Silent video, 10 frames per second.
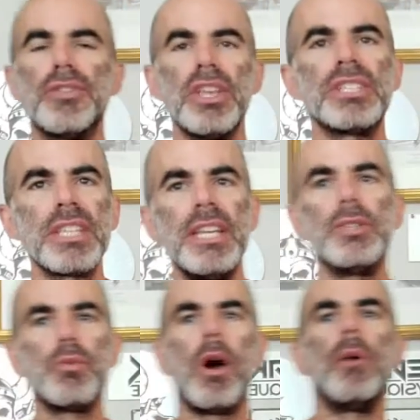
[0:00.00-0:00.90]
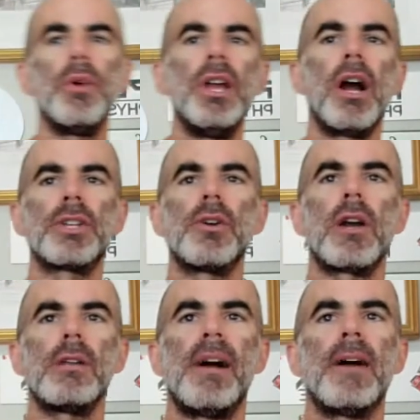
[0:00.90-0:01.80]
This is what we are
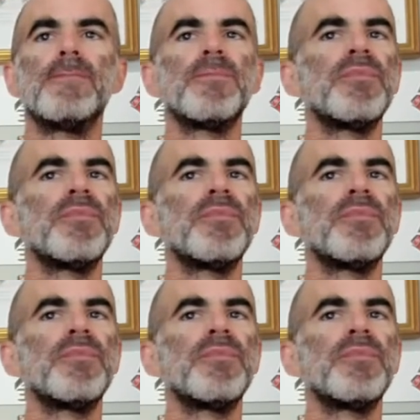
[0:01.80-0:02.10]
talking about.